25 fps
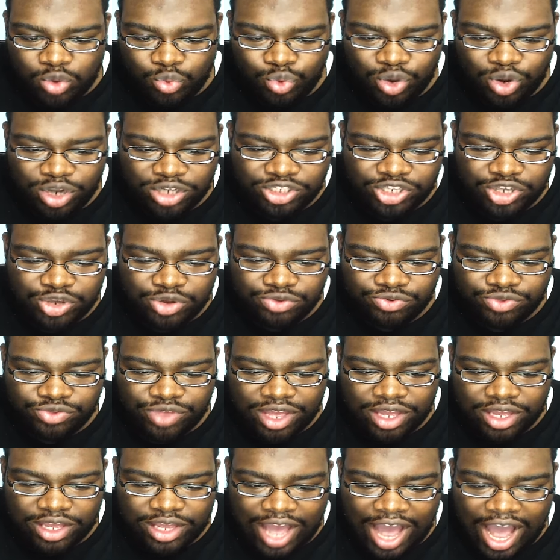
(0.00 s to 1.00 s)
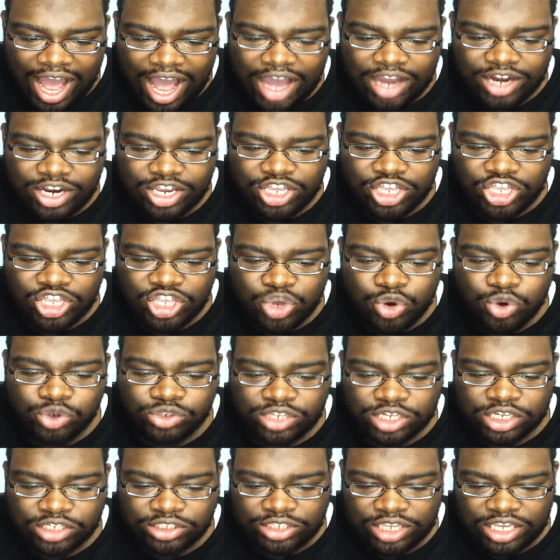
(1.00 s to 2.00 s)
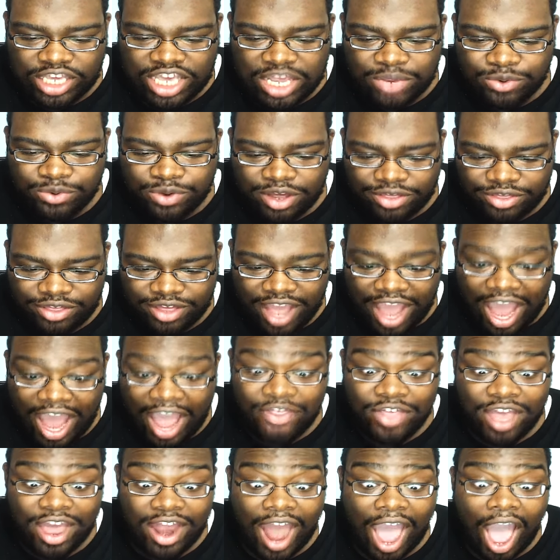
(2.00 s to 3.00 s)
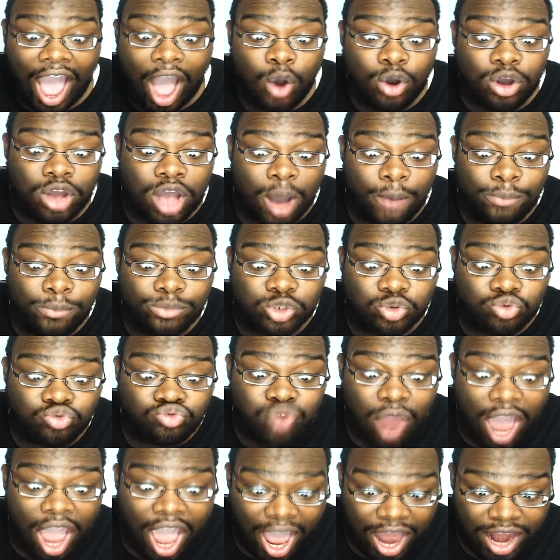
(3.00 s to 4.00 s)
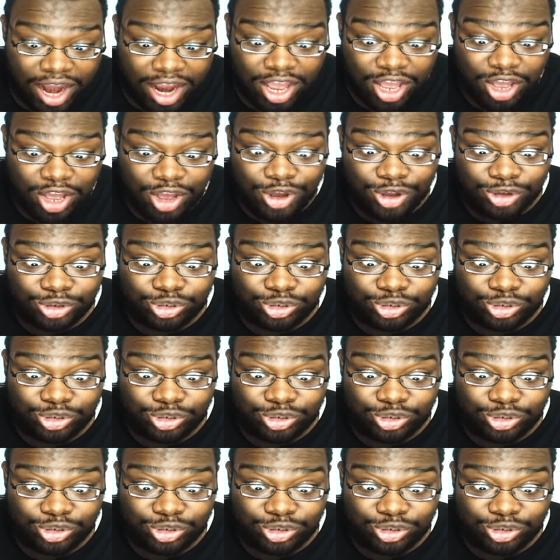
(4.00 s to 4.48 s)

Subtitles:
What do you think God uses to eat with? And then out comes Red.